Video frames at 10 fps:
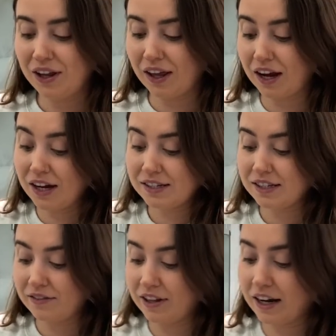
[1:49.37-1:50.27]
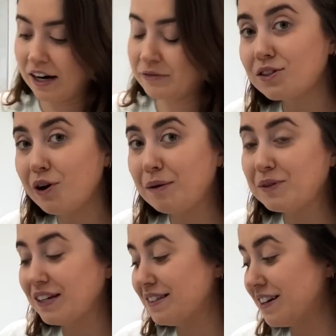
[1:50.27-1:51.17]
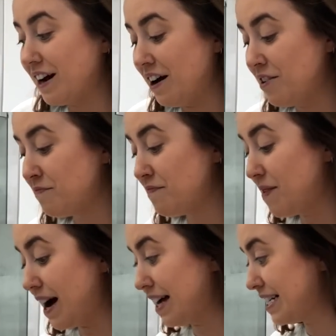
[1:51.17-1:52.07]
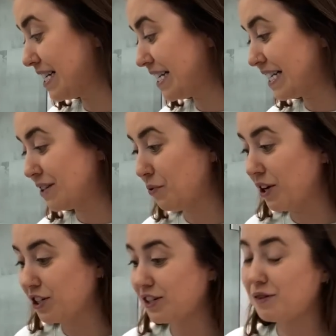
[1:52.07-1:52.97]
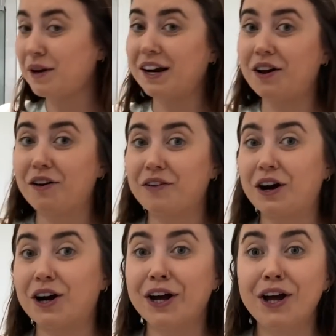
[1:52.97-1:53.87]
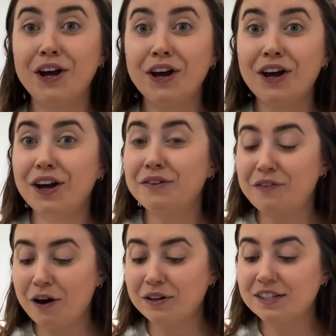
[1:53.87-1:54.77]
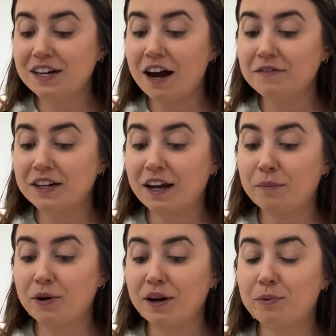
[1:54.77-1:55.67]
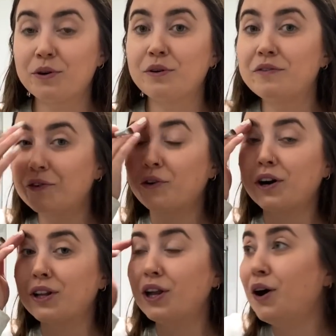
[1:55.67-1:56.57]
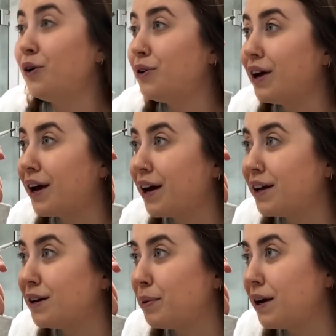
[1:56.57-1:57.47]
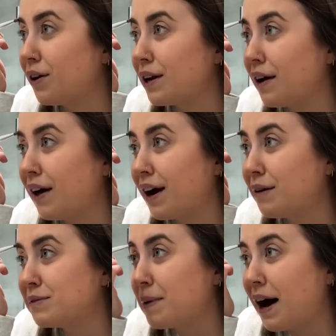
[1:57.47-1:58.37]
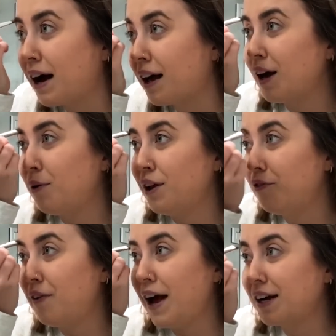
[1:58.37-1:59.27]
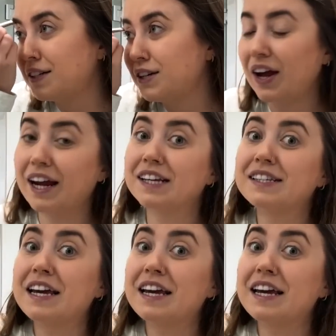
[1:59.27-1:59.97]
like us living there. So updates to come, but we just submitted all of our info and stuff to get pre-approved for a loan. And depending on how that comes back, that will affect, I guess,